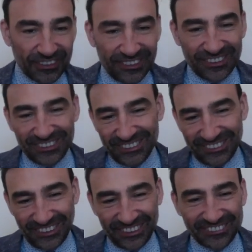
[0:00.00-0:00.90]
Okay,
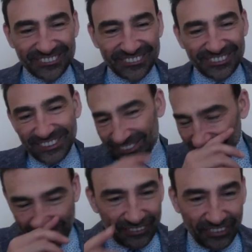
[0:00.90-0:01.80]
so I give
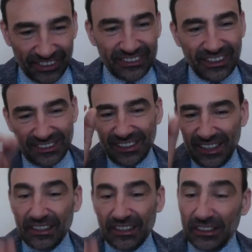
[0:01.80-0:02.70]
it as a name.
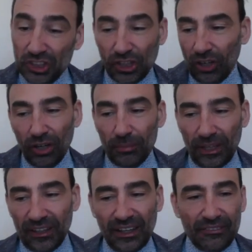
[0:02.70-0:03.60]
Each column can have a
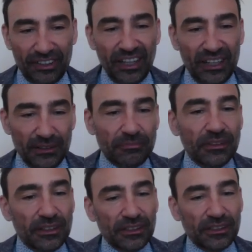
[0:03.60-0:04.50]
name. The
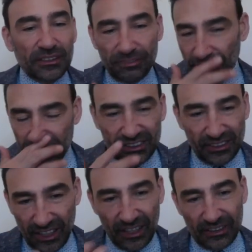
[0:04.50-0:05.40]
first
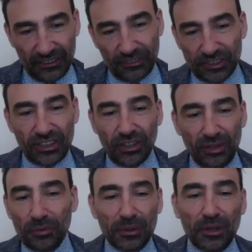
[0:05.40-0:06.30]
column will be
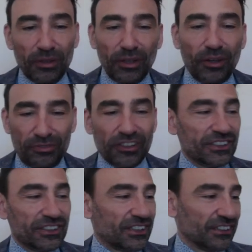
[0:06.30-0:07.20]
called first
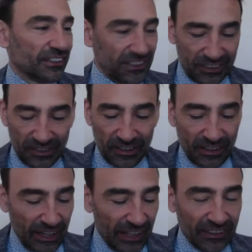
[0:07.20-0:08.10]
series. And
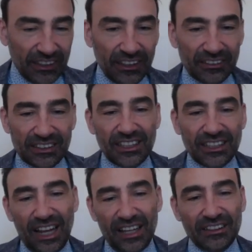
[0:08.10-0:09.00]
here inside
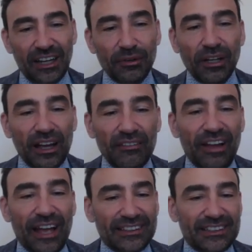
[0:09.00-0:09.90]
I will have S.